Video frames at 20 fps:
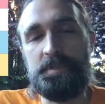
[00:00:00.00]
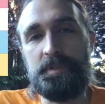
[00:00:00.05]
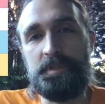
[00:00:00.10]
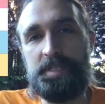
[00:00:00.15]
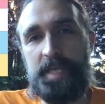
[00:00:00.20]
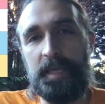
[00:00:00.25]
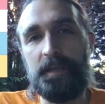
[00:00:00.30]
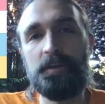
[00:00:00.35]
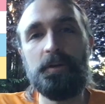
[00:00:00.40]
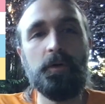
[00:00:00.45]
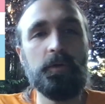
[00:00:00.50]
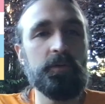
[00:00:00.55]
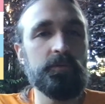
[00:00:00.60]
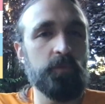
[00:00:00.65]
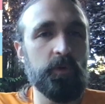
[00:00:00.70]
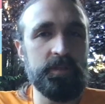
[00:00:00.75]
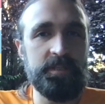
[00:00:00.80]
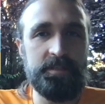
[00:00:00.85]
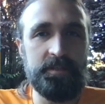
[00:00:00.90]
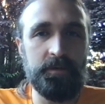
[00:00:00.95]
Take note of
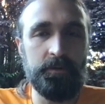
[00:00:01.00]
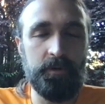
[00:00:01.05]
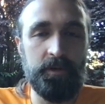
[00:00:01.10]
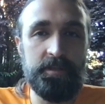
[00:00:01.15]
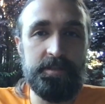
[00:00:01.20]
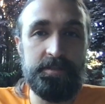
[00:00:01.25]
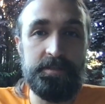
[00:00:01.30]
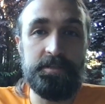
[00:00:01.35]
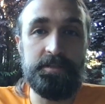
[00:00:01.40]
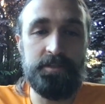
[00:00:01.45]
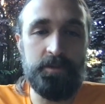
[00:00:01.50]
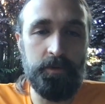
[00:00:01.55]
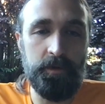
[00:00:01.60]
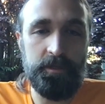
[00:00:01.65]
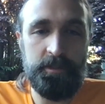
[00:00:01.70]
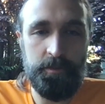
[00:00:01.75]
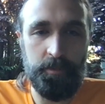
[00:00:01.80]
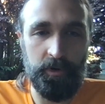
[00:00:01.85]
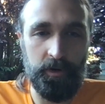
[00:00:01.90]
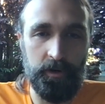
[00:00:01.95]
what synchronicities you
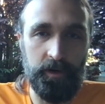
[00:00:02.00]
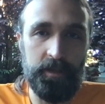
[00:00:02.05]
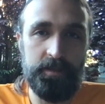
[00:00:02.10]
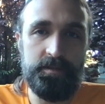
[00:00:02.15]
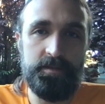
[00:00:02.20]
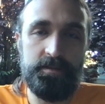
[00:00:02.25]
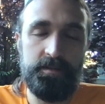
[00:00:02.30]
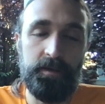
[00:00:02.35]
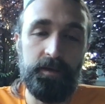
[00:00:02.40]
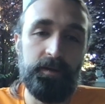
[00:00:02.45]
experience.